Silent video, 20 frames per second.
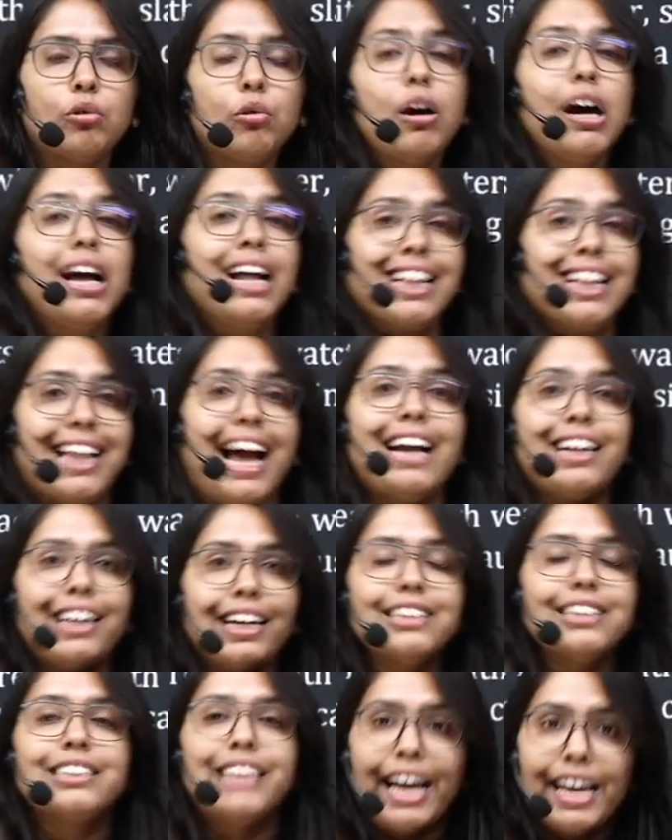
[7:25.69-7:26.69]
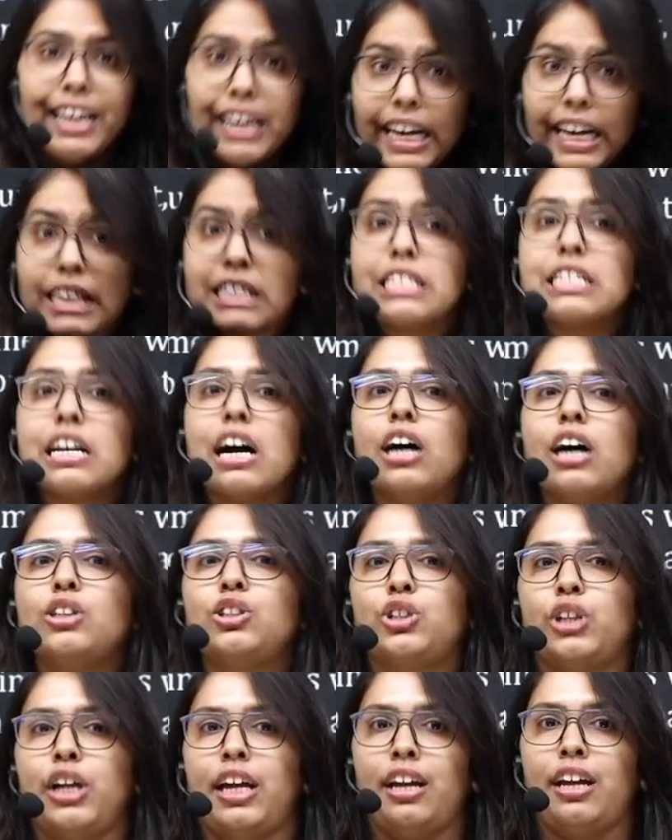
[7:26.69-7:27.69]
That is, there is a
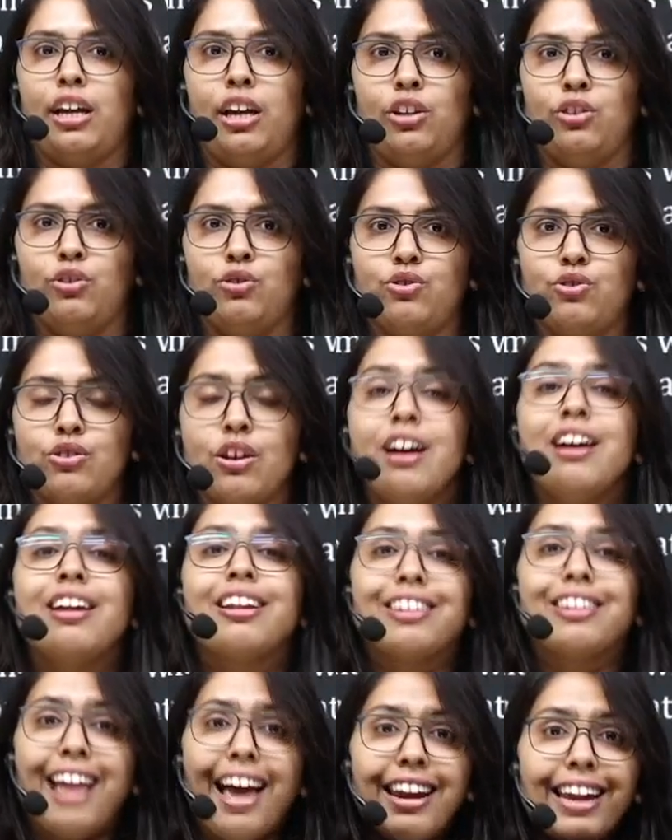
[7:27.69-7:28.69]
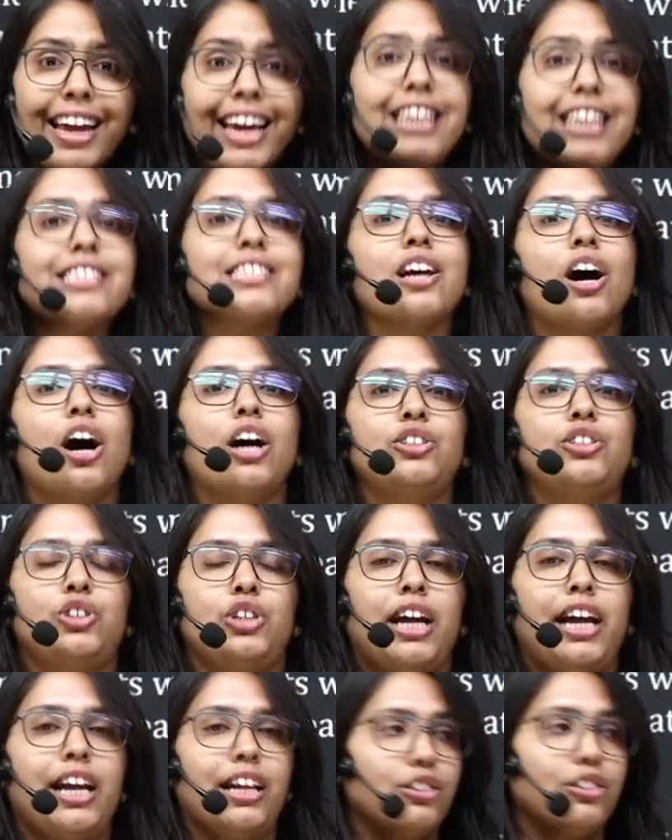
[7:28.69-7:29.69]
change. There is a
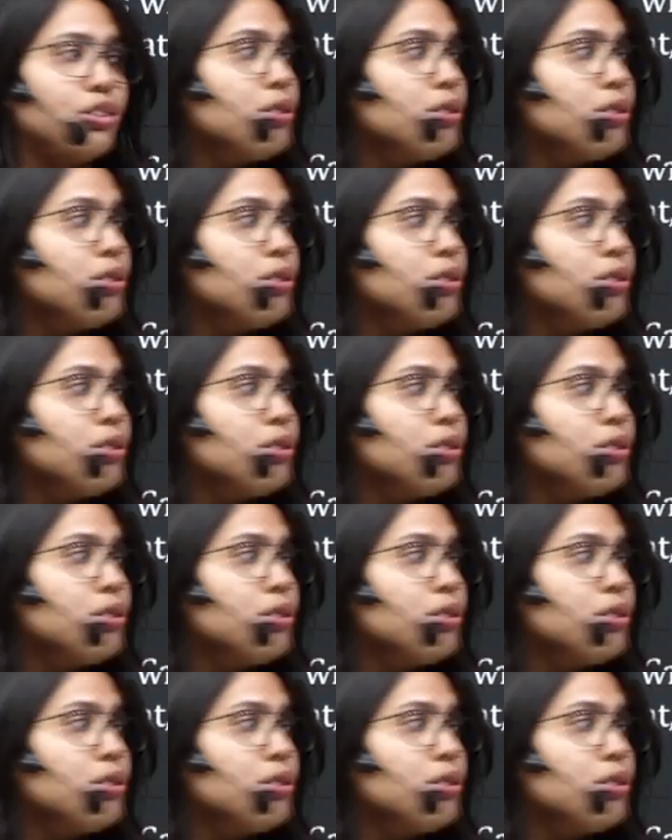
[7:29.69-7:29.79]
change.